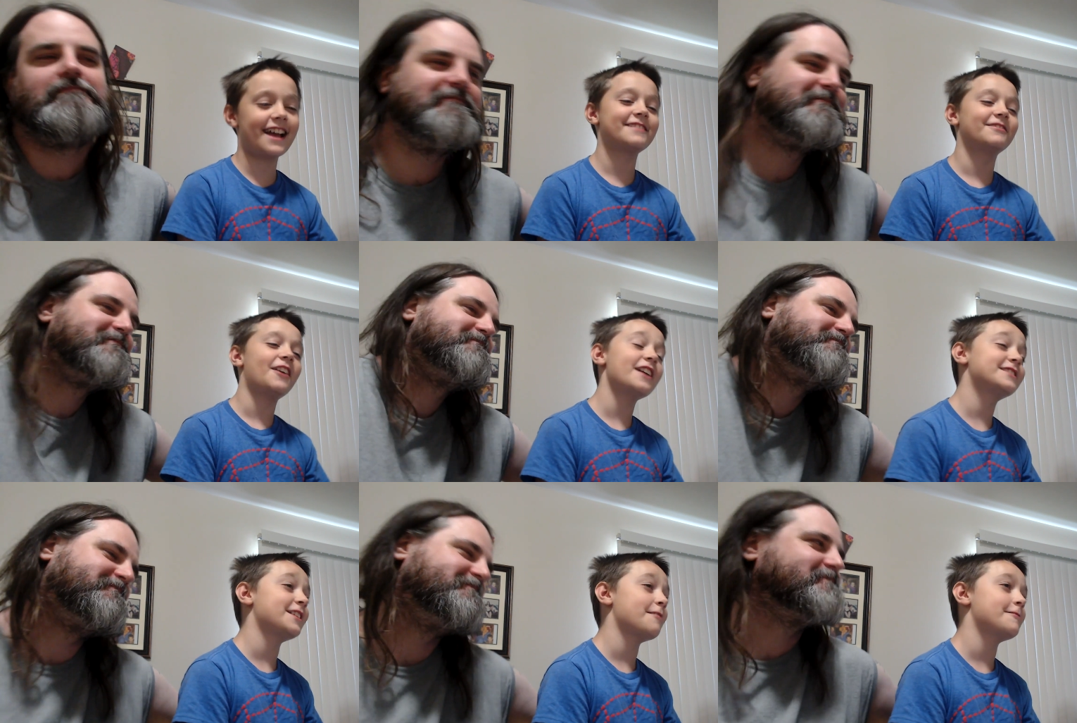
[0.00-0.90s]
Speaker 1: I
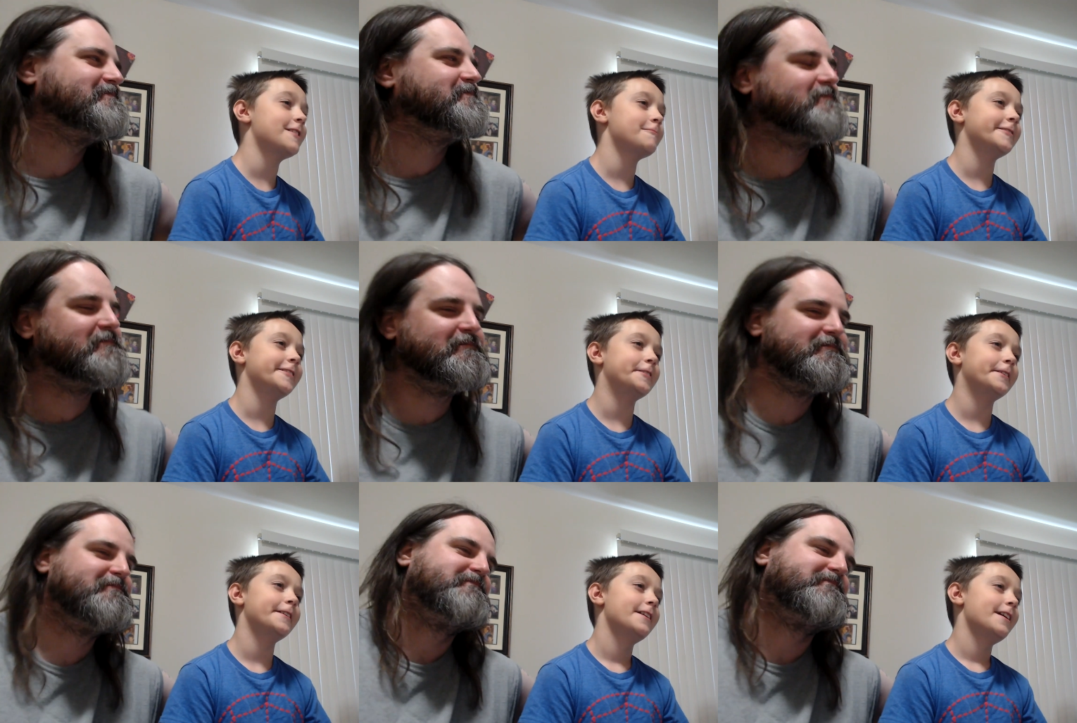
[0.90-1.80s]
watched
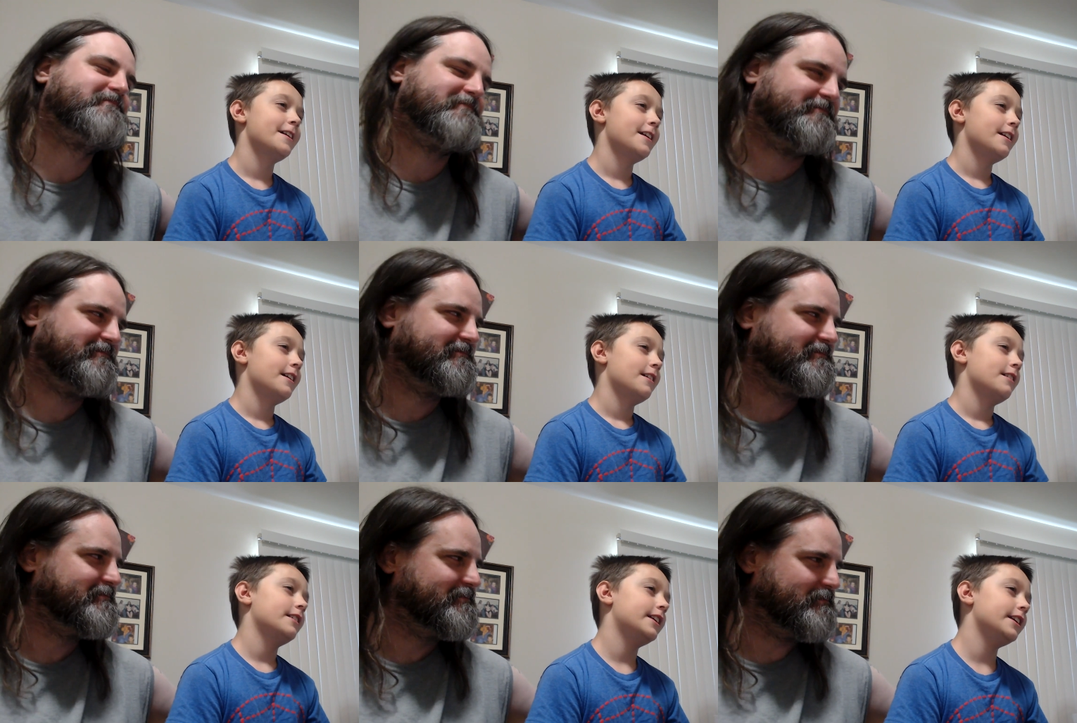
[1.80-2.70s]
WWE,
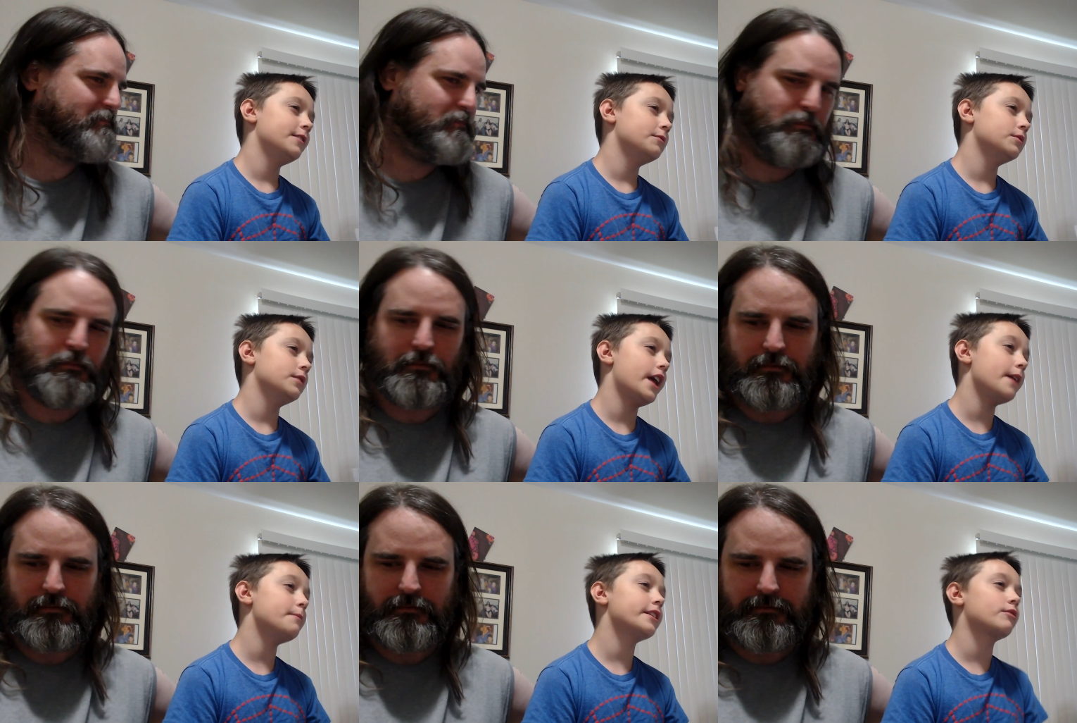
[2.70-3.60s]
he
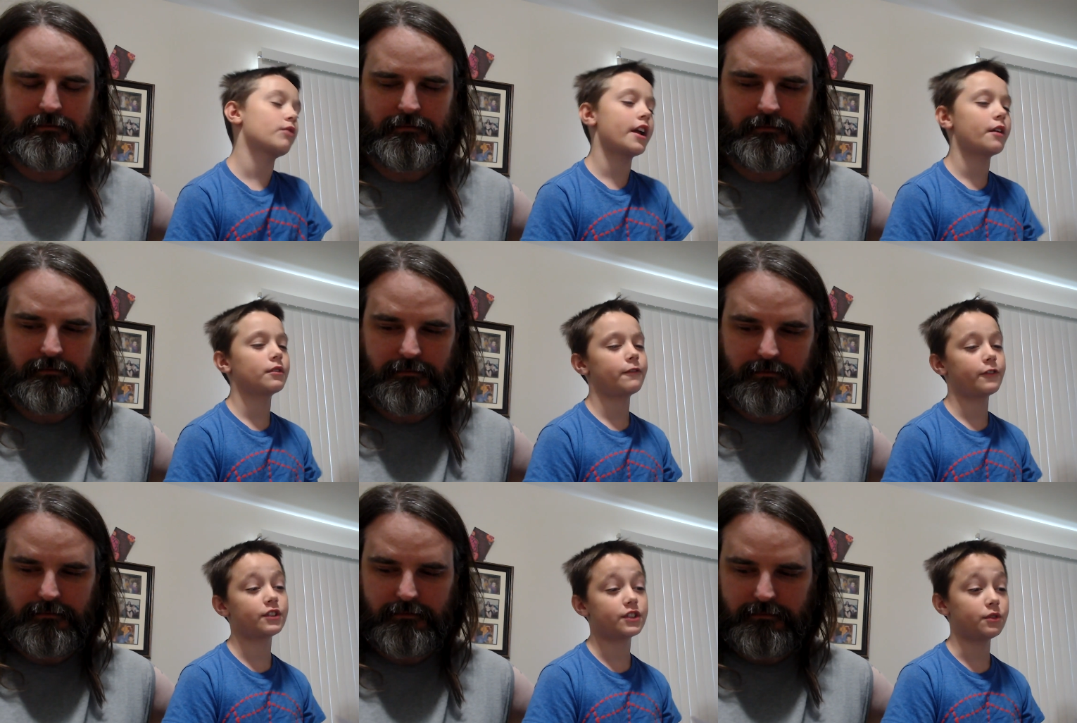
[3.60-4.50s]
him and Ray were the
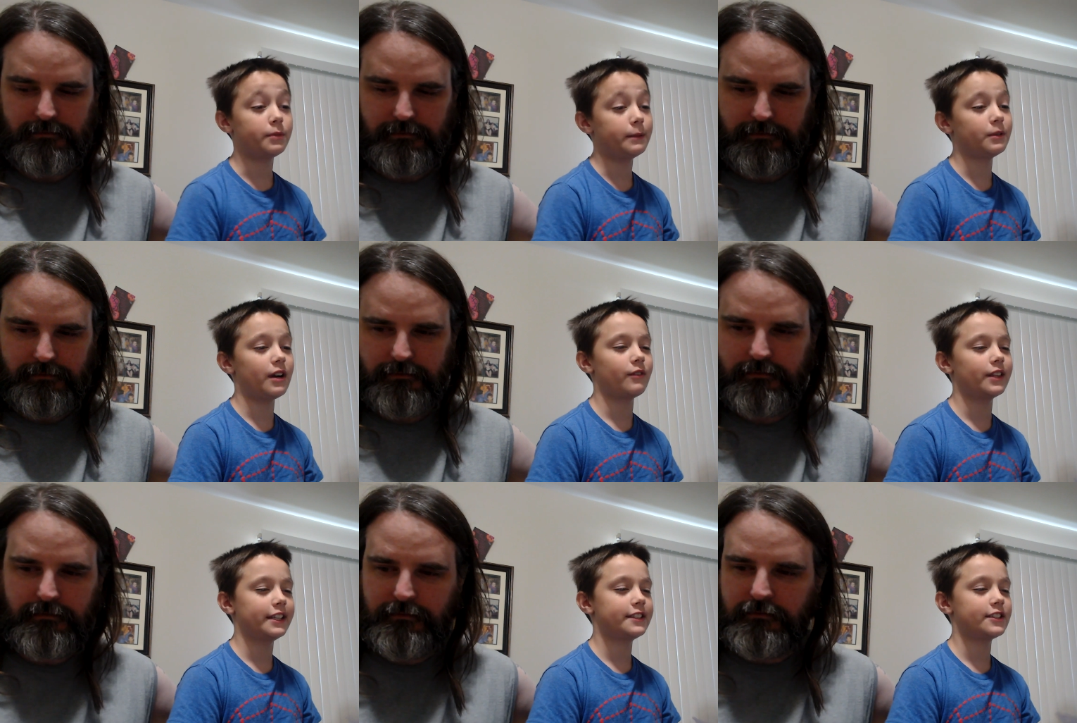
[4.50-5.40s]
first two people I
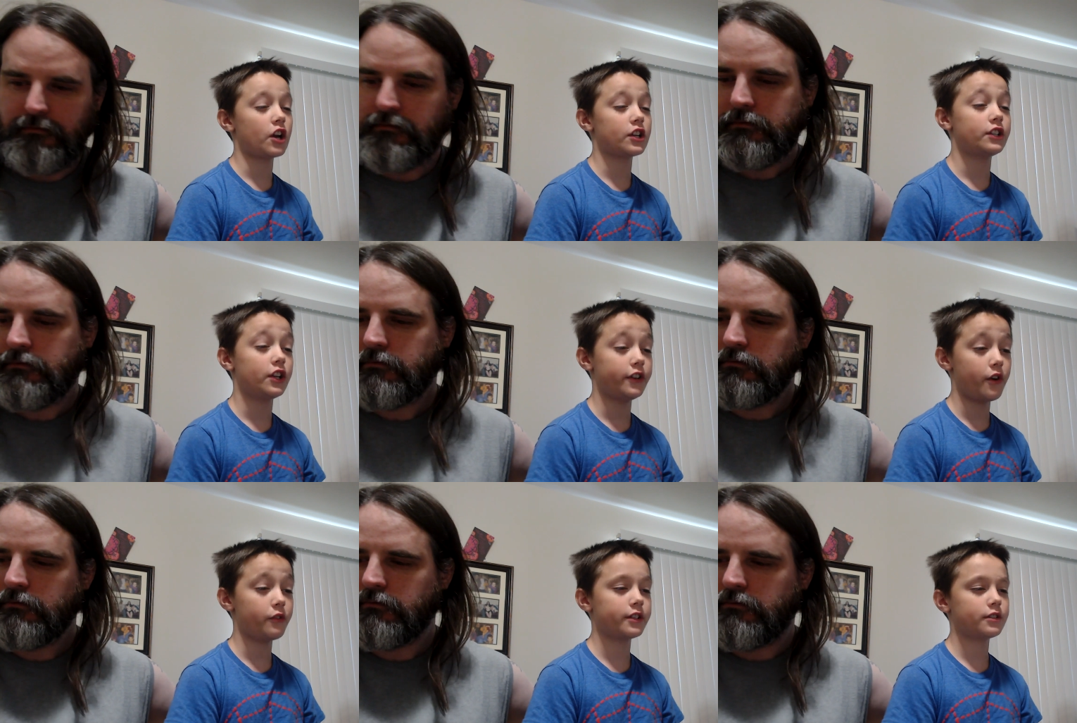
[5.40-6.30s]
really started to
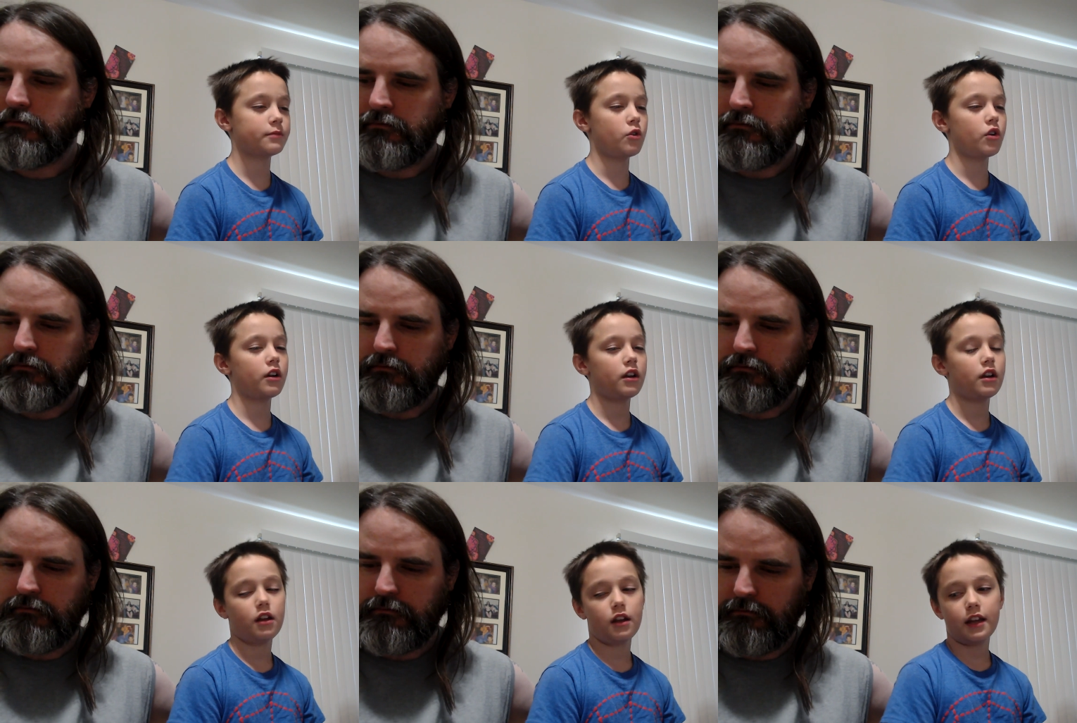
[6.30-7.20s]
notice more.
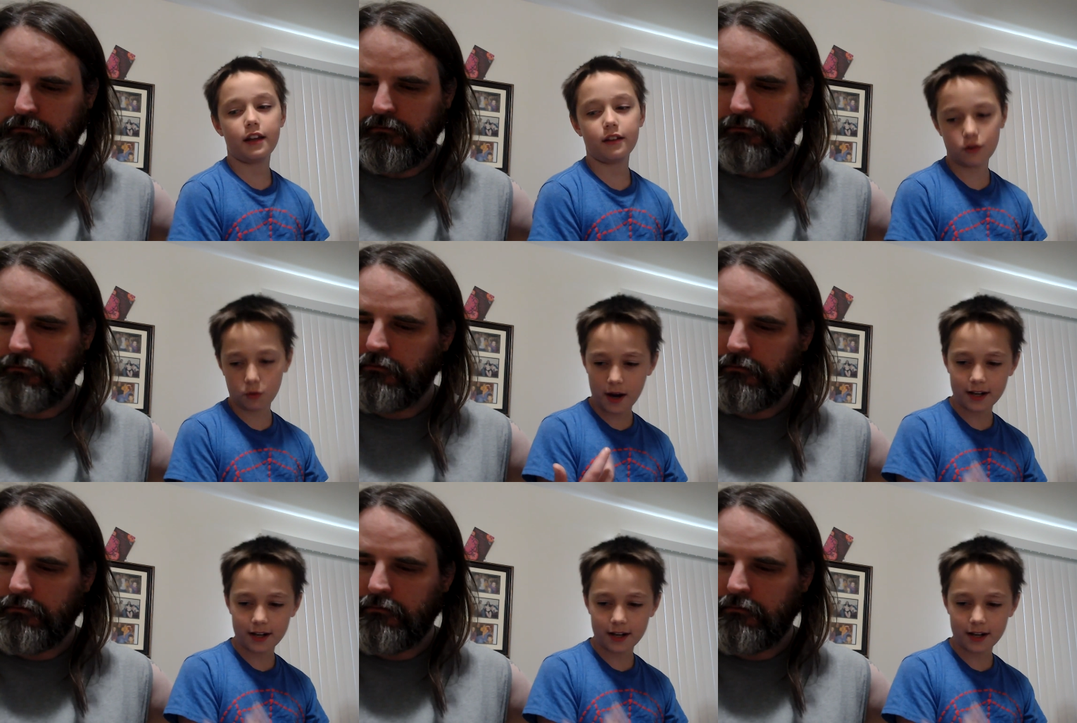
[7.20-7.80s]
The way